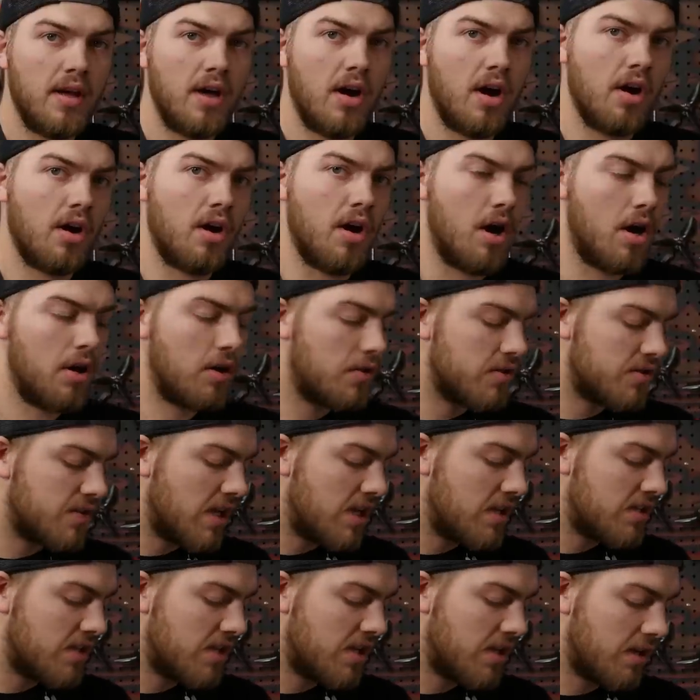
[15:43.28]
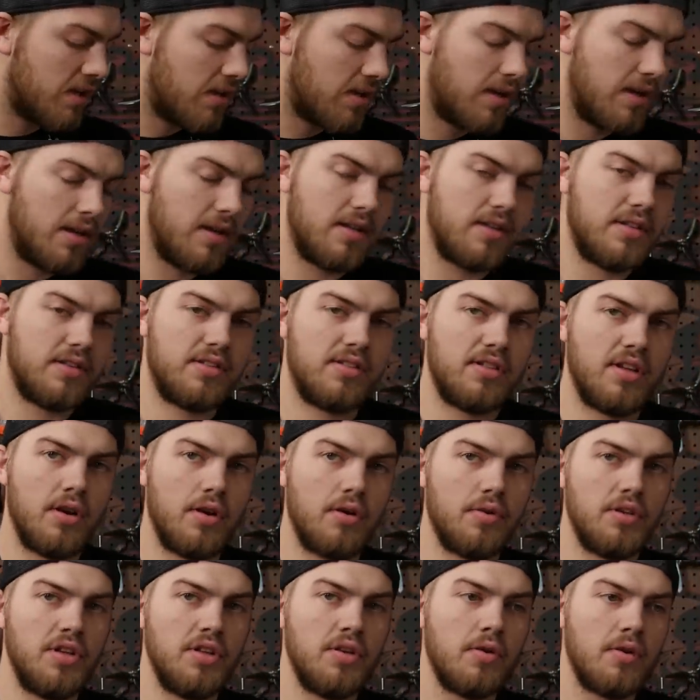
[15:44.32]
are auto sensing
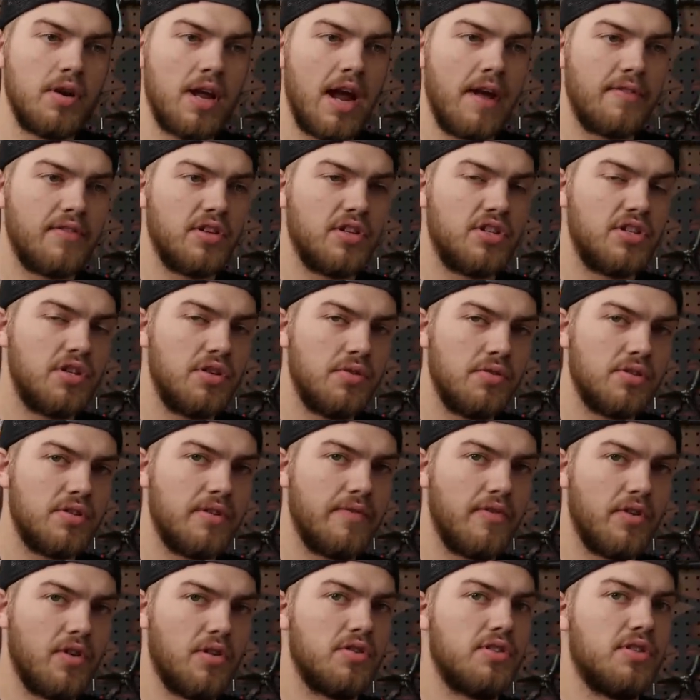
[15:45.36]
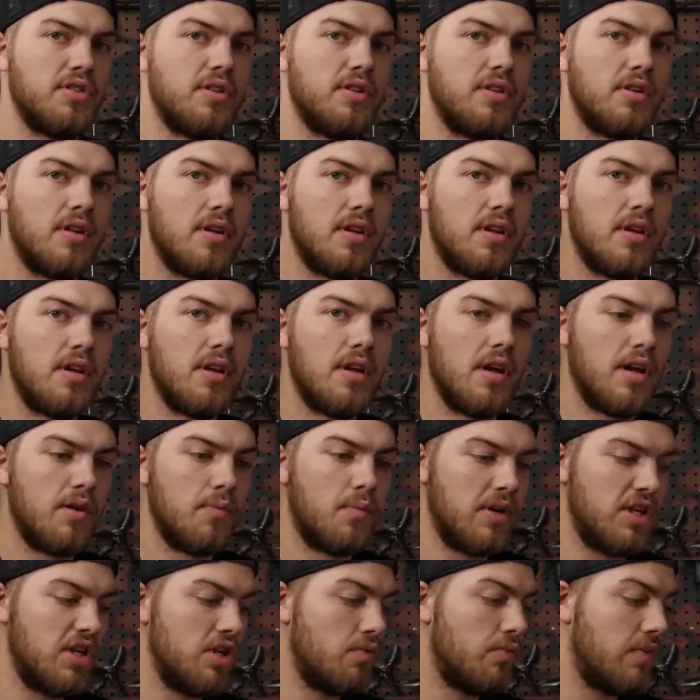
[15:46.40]
so you don't have to choose the version
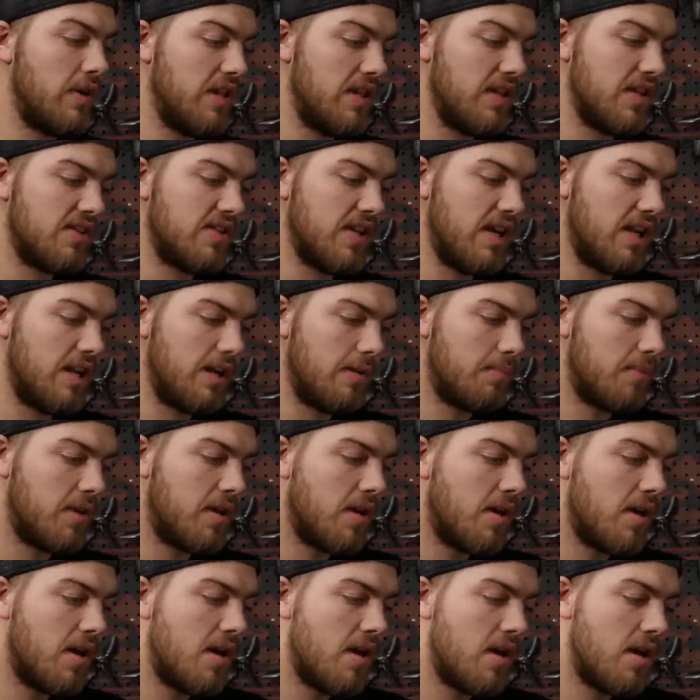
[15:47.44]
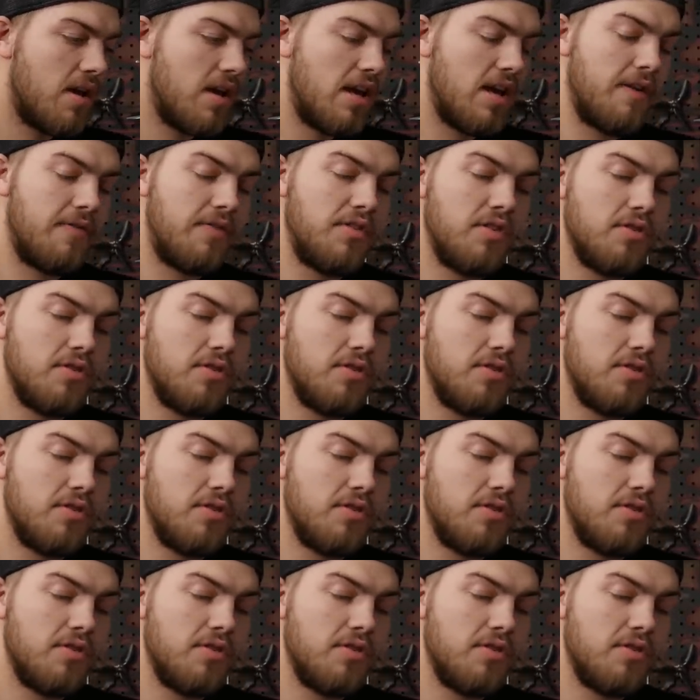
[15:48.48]
when you read the setup. If